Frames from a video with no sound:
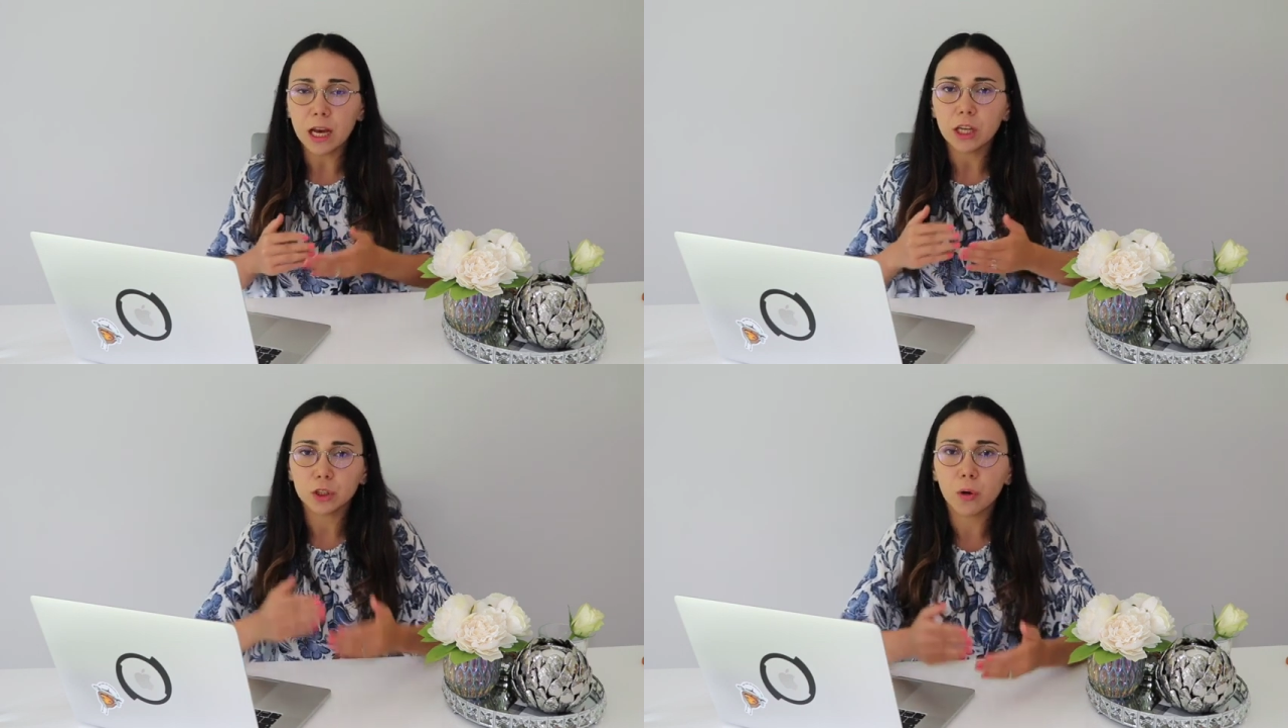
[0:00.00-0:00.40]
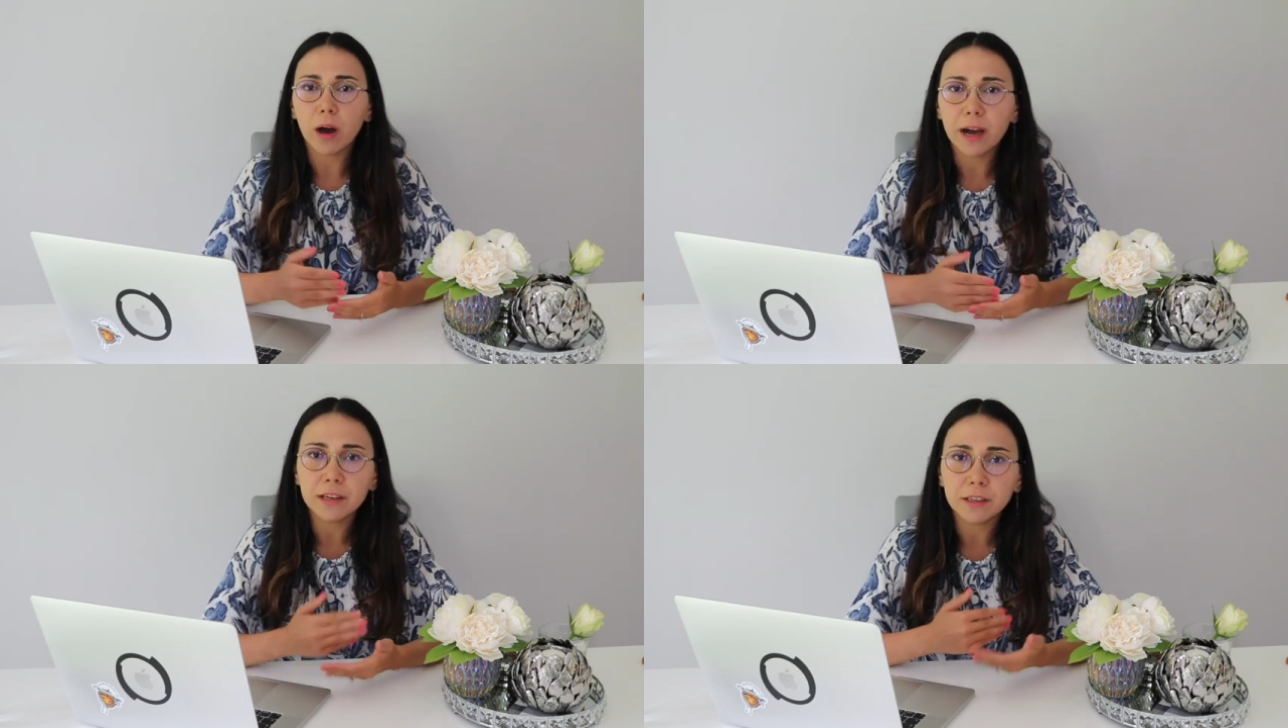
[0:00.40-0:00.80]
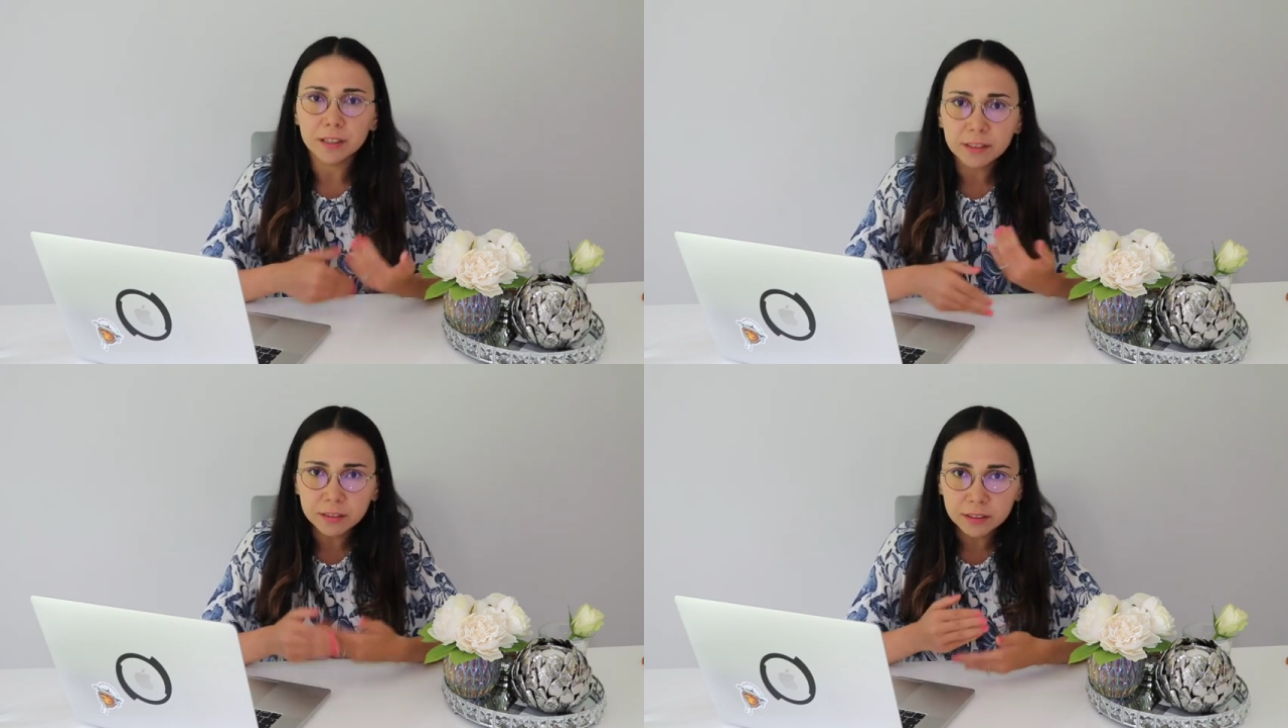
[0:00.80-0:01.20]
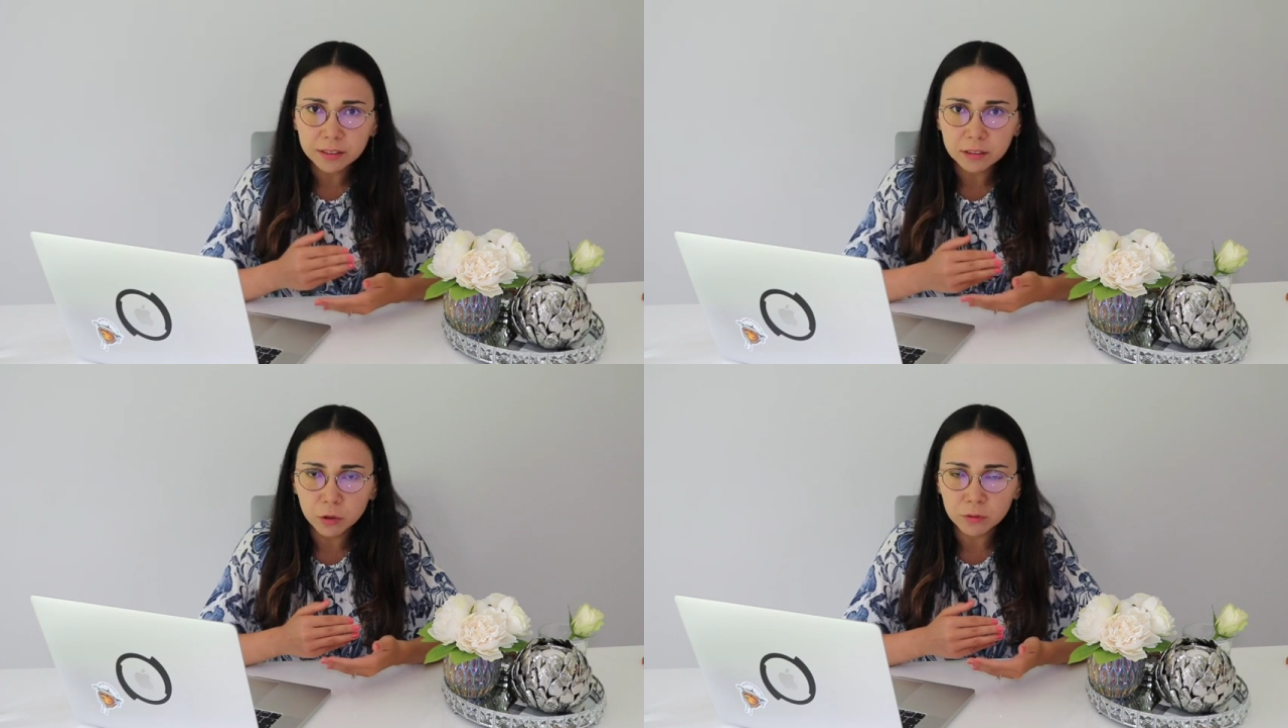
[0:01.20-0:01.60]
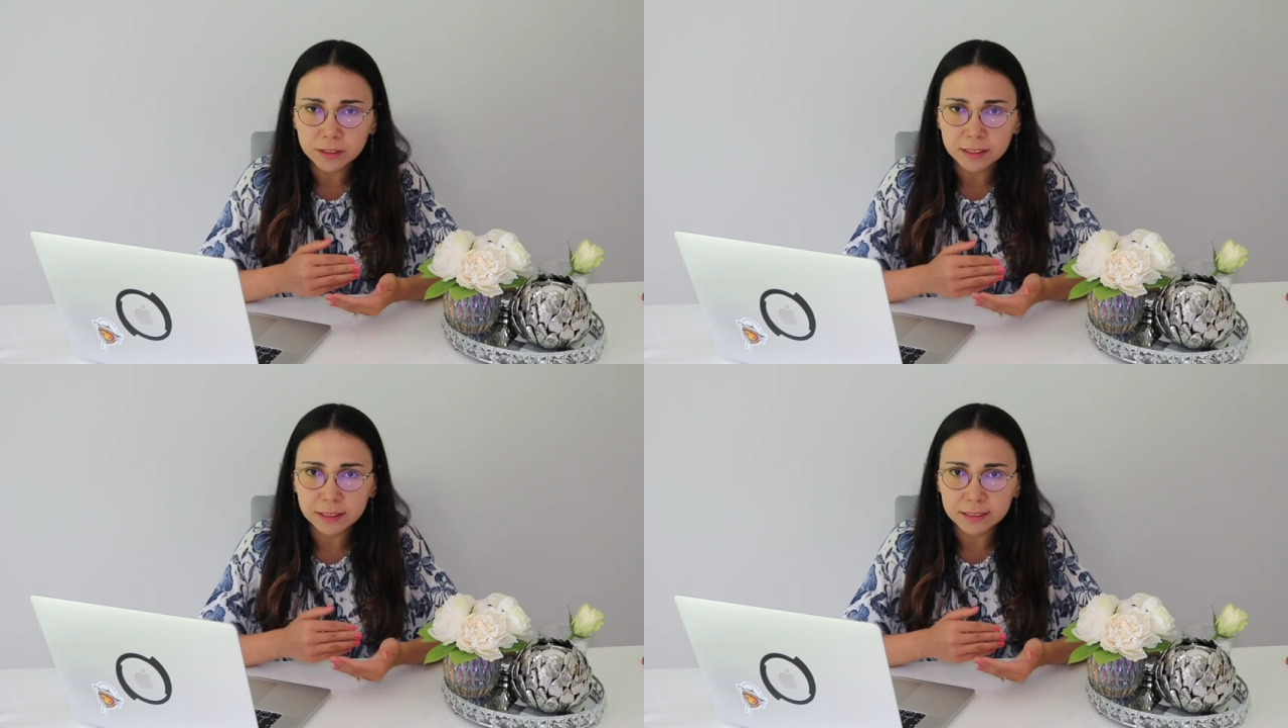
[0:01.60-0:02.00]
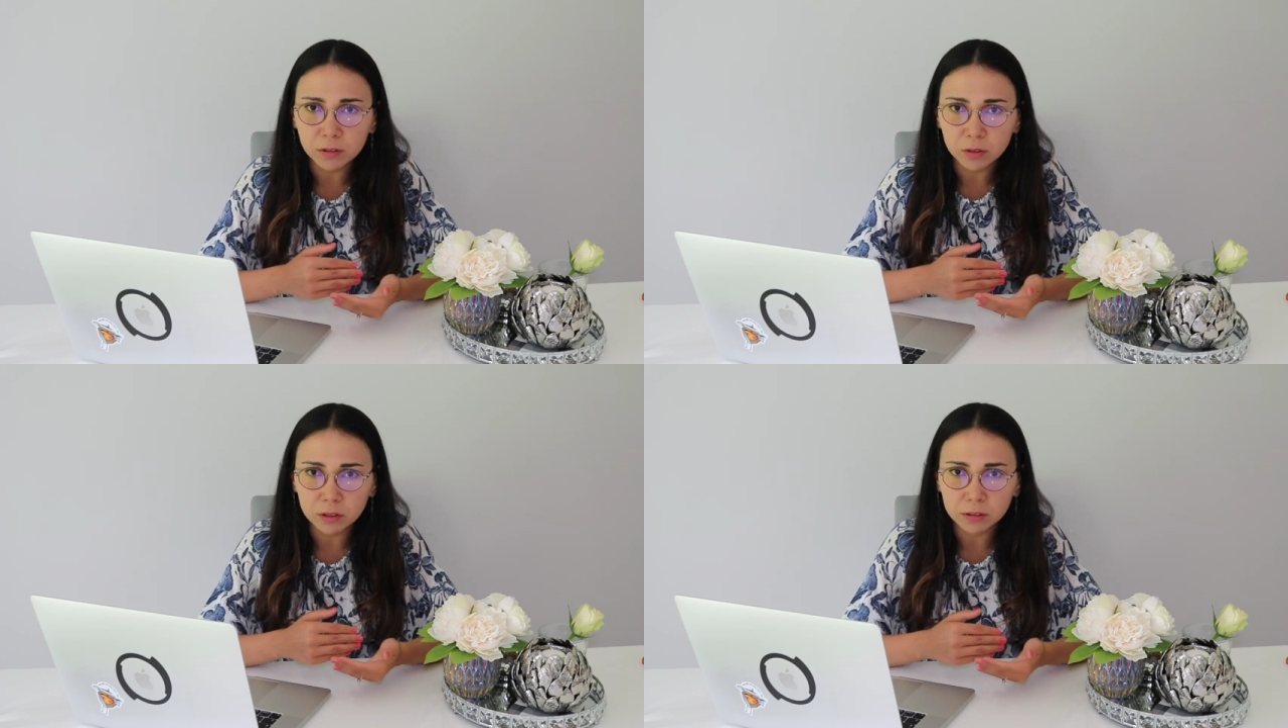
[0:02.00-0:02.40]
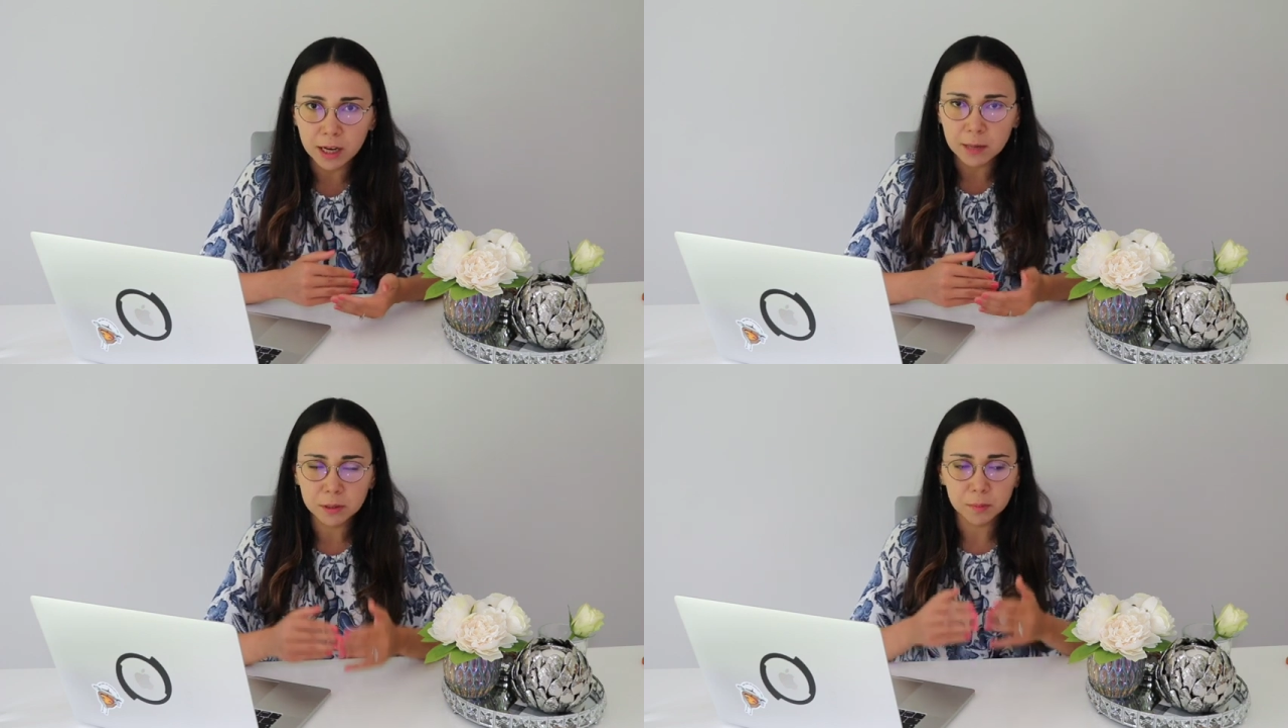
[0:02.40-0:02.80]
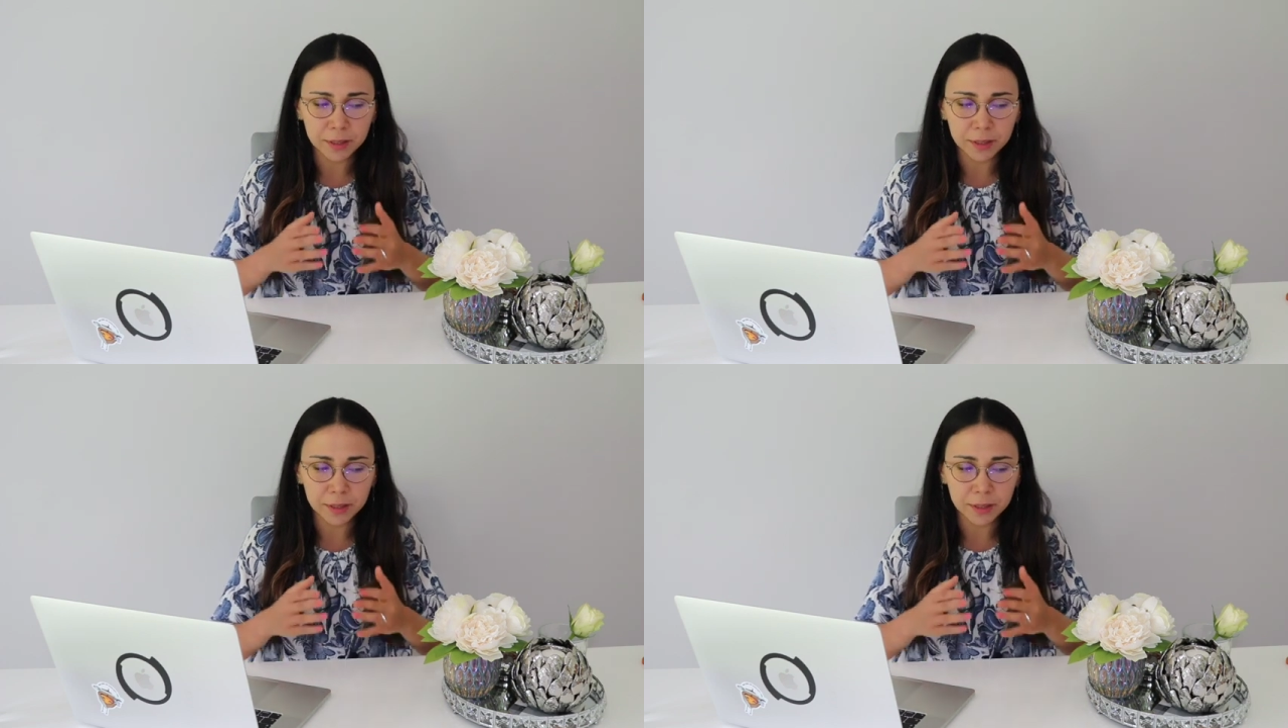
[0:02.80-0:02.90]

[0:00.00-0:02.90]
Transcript: So I reiterated over that several times,